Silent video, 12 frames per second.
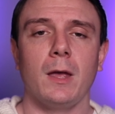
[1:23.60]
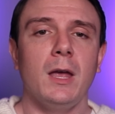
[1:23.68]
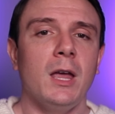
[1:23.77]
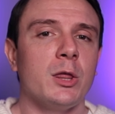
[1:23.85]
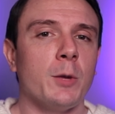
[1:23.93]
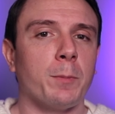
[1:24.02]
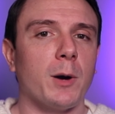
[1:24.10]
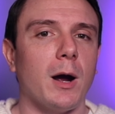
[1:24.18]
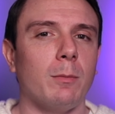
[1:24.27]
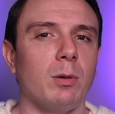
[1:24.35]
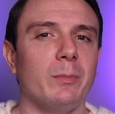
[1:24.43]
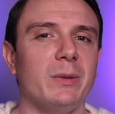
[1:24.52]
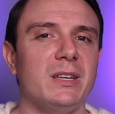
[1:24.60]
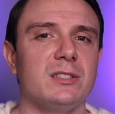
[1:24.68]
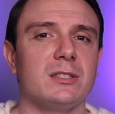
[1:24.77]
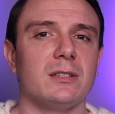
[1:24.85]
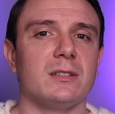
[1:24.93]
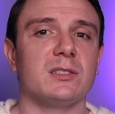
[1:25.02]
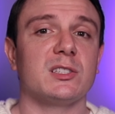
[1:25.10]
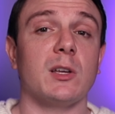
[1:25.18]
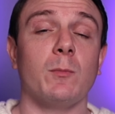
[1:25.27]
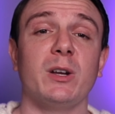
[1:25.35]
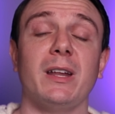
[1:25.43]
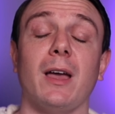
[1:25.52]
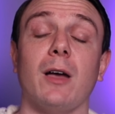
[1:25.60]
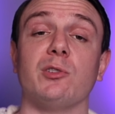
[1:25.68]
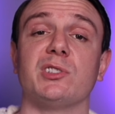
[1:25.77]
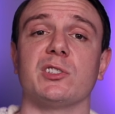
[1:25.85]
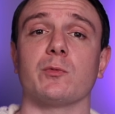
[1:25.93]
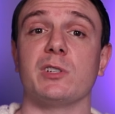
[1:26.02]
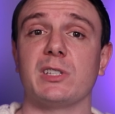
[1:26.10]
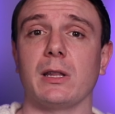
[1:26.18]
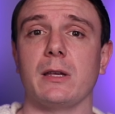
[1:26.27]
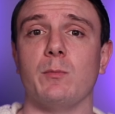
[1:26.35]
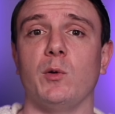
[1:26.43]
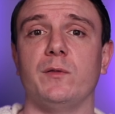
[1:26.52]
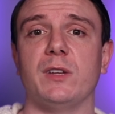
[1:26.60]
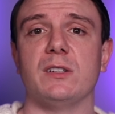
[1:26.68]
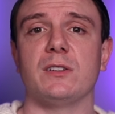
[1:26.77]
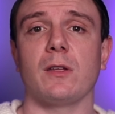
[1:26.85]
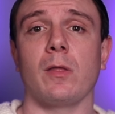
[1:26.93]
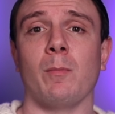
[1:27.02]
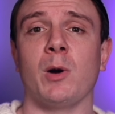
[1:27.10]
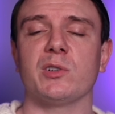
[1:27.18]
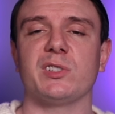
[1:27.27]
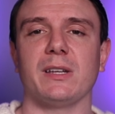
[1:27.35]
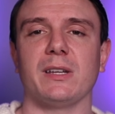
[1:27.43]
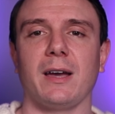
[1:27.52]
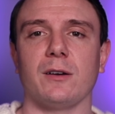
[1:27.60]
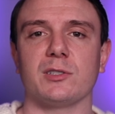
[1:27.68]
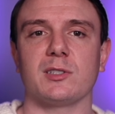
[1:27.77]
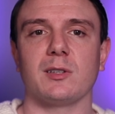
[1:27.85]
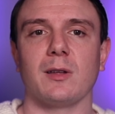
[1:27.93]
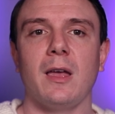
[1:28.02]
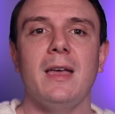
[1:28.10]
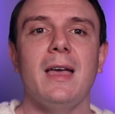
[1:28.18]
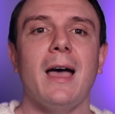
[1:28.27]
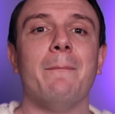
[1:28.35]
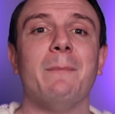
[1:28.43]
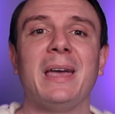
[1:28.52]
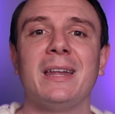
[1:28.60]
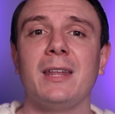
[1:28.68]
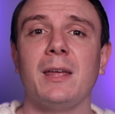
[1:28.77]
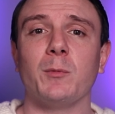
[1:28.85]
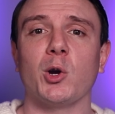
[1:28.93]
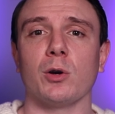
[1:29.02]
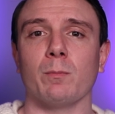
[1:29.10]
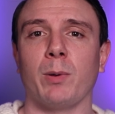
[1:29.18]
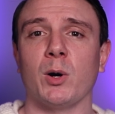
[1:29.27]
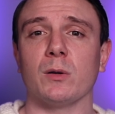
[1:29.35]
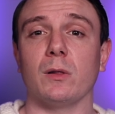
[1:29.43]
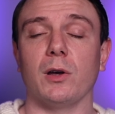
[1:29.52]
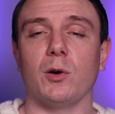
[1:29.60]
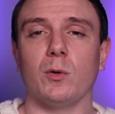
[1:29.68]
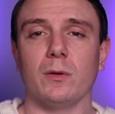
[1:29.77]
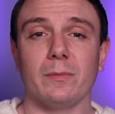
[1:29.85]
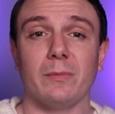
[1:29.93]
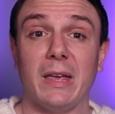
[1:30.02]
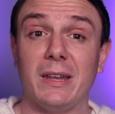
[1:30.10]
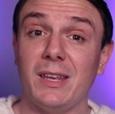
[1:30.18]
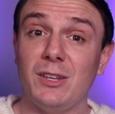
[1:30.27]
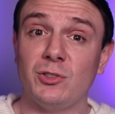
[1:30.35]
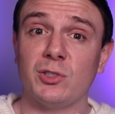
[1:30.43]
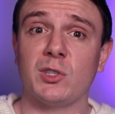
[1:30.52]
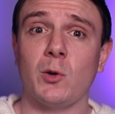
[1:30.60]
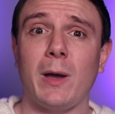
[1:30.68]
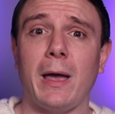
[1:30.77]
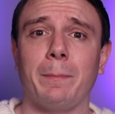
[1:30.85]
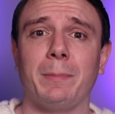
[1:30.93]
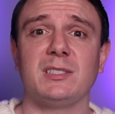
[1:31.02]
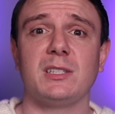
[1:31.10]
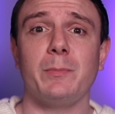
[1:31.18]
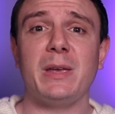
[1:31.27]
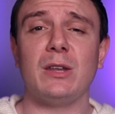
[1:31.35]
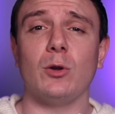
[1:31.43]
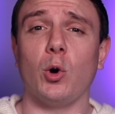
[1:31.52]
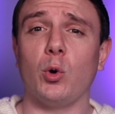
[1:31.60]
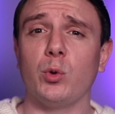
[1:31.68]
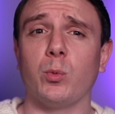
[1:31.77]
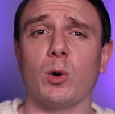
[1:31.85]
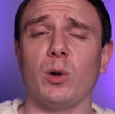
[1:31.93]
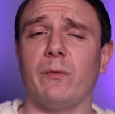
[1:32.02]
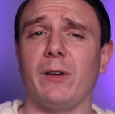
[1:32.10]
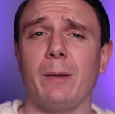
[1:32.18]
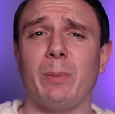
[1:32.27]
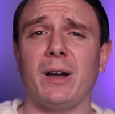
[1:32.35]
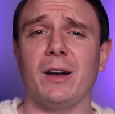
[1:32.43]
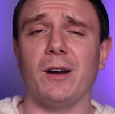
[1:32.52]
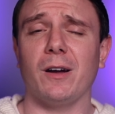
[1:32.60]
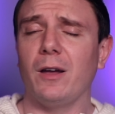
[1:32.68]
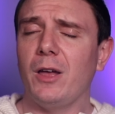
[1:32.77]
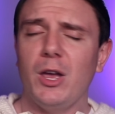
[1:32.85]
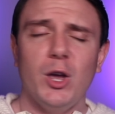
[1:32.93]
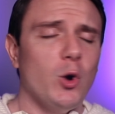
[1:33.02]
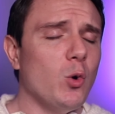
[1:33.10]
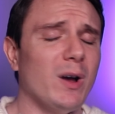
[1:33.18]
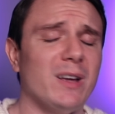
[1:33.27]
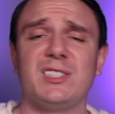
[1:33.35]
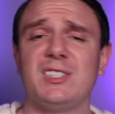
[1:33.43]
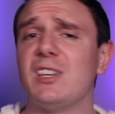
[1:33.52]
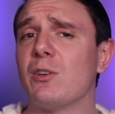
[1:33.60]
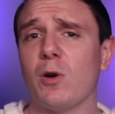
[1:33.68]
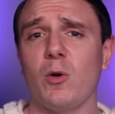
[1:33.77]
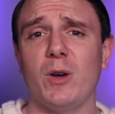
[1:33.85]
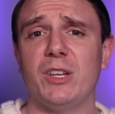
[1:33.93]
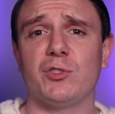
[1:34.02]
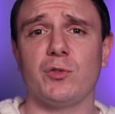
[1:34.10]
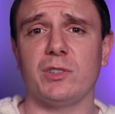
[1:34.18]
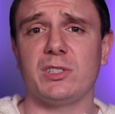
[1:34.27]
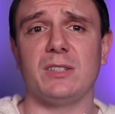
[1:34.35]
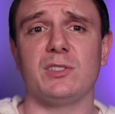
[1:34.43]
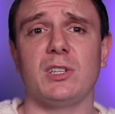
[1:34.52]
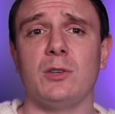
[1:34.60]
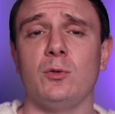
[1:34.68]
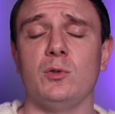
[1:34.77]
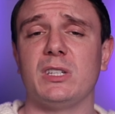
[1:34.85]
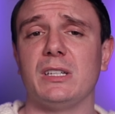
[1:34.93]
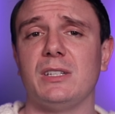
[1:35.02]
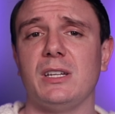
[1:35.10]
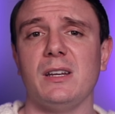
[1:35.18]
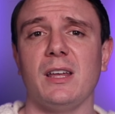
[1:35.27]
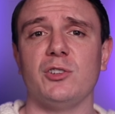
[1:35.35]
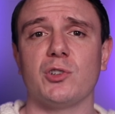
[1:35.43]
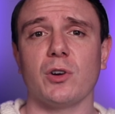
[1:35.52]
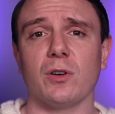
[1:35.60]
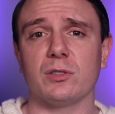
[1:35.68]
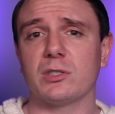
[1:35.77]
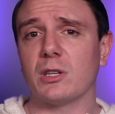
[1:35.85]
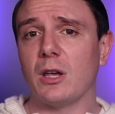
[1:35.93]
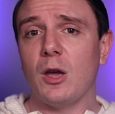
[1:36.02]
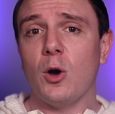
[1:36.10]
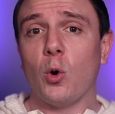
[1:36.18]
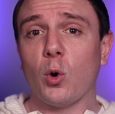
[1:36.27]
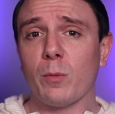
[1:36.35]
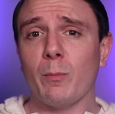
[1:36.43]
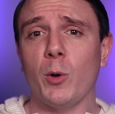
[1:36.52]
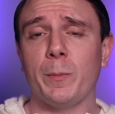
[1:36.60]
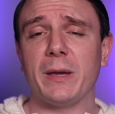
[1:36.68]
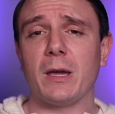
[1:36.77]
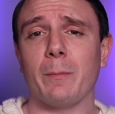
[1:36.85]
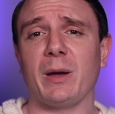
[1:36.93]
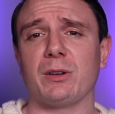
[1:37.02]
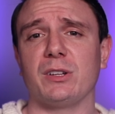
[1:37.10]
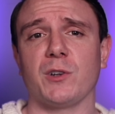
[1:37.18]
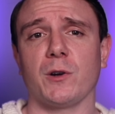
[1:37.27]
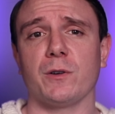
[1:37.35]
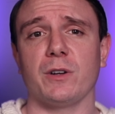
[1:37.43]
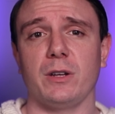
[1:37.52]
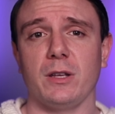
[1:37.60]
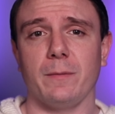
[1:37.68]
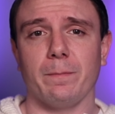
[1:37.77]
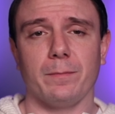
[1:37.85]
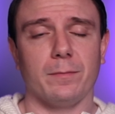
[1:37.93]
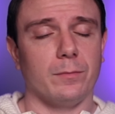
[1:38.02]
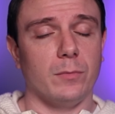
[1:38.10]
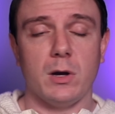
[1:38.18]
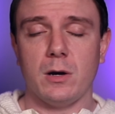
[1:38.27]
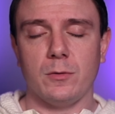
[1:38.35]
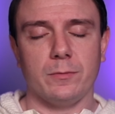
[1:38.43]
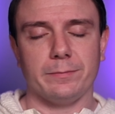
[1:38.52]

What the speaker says: The problem is, someone else has recently moved into the Marston house, a man named Kurt Barlow, and he just so happens to be an old world vampire who has zero interest in seducing teenage girls or moping about eternity. No,